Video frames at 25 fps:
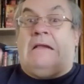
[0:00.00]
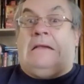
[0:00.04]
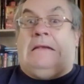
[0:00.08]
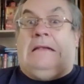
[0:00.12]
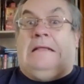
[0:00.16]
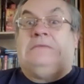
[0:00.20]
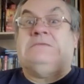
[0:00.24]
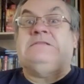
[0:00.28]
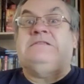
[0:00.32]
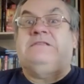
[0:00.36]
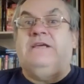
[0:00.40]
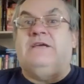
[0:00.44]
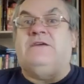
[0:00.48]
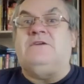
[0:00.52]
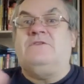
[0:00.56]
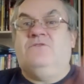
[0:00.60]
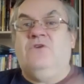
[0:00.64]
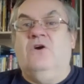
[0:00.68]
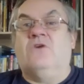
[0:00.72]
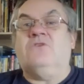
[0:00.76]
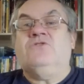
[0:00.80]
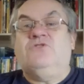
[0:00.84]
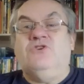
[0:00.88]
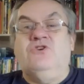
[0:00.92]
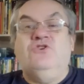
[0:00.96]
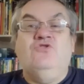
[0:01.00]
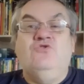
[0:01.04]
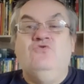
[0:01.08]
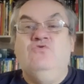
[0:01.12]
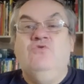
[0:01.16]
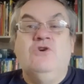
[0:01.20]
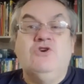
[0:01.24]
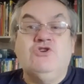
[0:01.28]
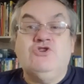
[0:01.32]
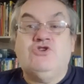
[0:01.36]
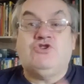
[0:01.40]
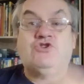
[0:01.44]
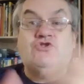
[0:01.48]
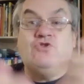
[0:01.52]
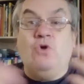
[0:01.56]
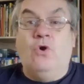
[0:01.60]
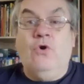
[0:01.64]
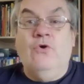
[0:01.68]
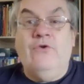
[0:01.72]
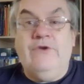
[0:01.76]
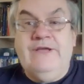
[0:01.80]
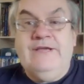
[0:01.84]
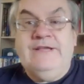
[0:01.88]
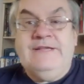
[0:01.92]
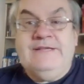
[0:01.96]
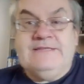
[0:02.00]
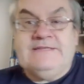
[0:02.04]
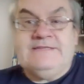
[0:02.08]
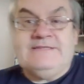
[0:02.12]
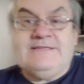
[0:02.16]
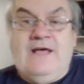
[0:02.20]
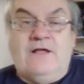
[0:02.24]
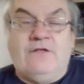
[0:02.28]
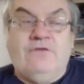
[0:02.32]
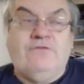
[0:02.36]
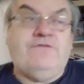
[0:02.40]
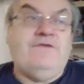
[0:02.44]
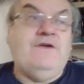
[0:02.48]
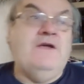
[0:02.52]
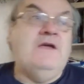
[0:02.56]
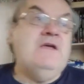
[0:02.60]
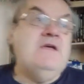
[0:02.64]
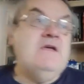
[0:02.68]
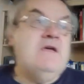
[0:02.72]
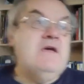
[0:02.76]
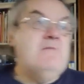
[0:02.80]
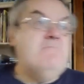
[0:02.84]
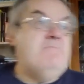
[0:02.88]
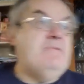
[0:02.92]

classic Doctor Who story in itself.